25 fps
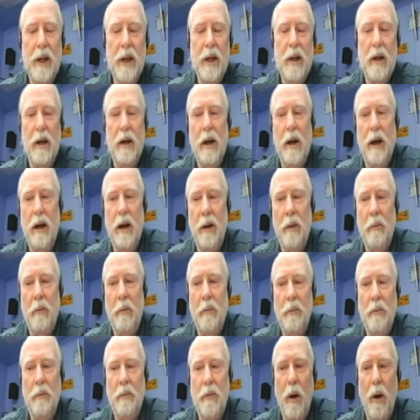um,
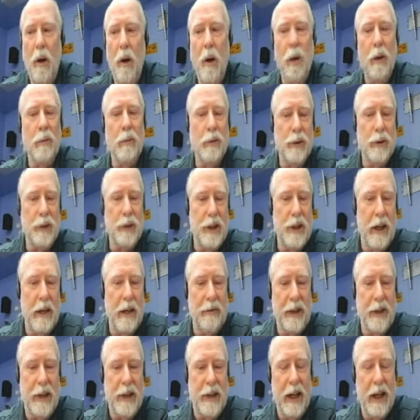almost every
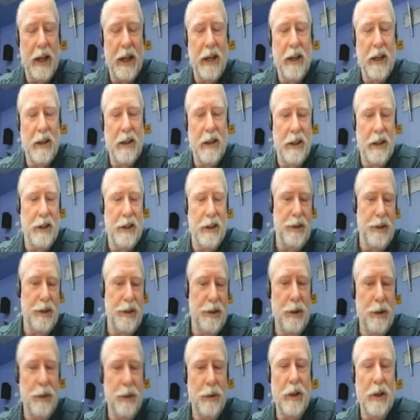day, at least
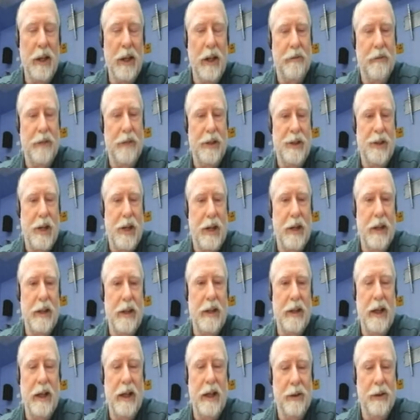usually every second
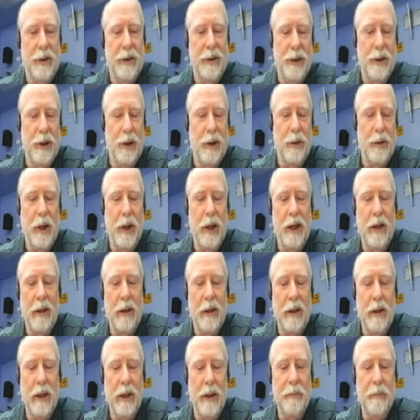day or so, I'll
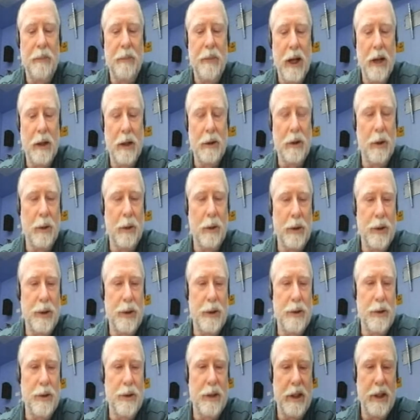uh, I'll go into
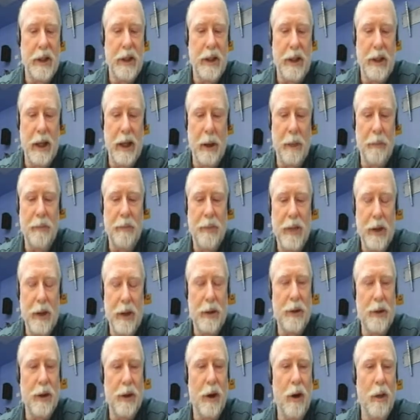the uh, into the
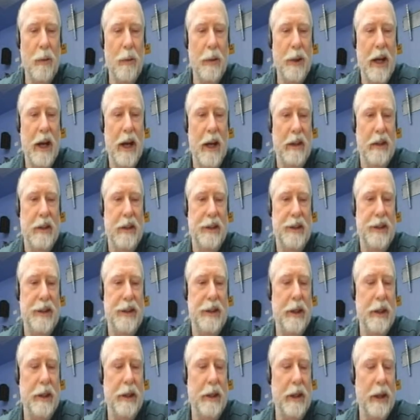hobby hut and
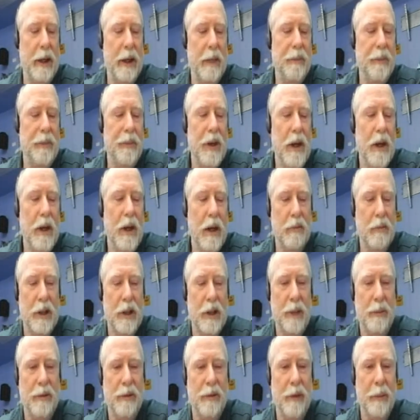see what the
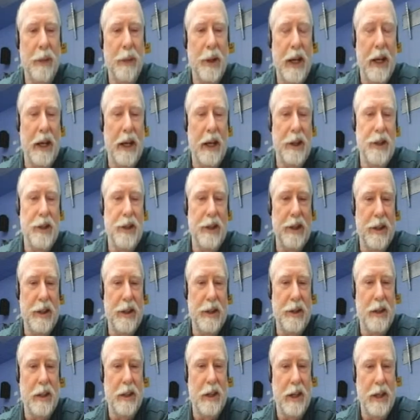propagation is
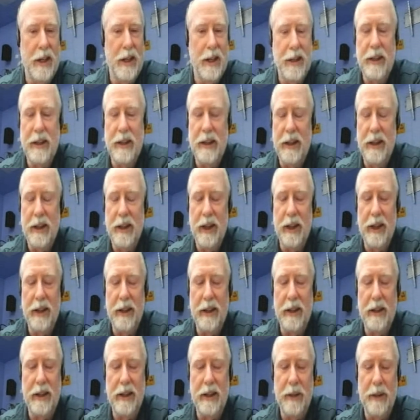like and uh,